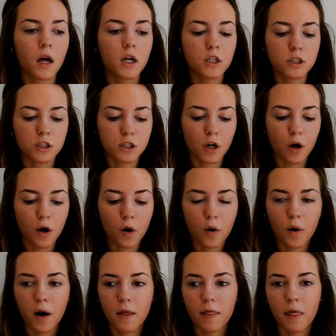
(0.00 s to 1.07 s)

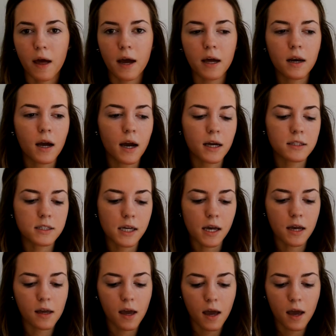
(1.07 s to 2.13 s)
So then I
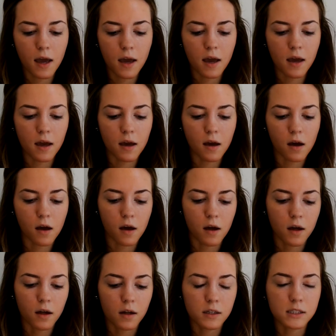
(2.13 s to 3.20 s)
take a
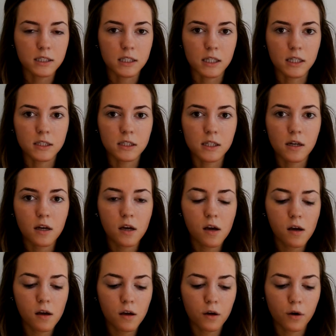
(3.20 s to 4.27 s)

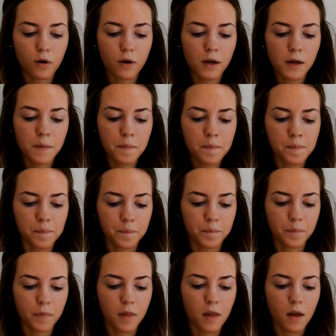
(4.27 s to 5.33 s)
CC cream.
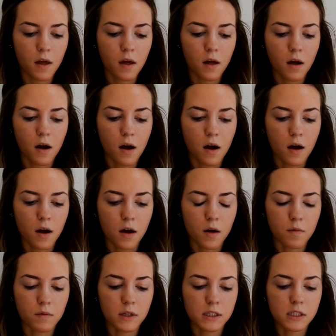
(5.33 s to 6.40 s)

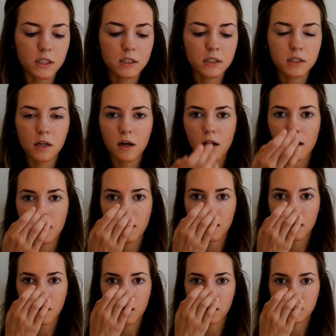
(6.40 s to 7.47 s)
This is the IT
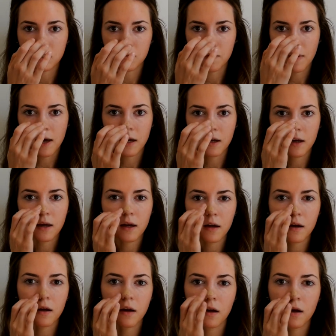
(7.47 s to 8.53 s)

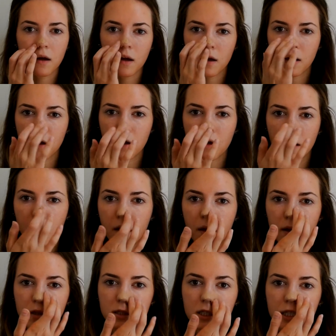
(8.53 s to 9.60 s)
Cosmetic
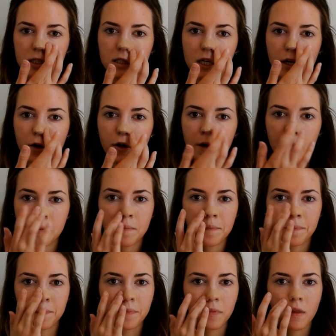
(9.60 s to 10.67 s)
CC cream.
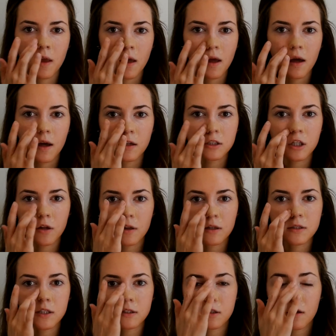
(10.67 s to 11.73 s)
So
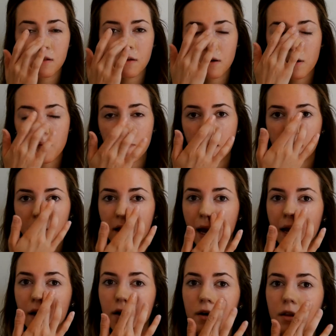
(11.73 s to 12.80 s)
this is a little bit
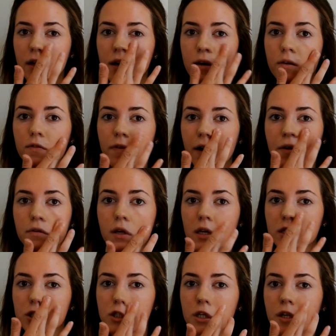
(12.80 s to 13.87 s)
lighter than a
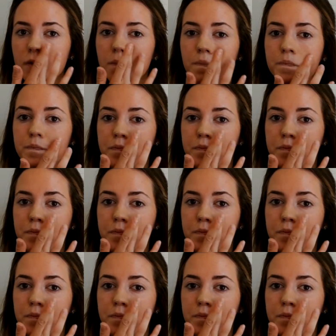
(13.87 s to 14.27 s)
foundation.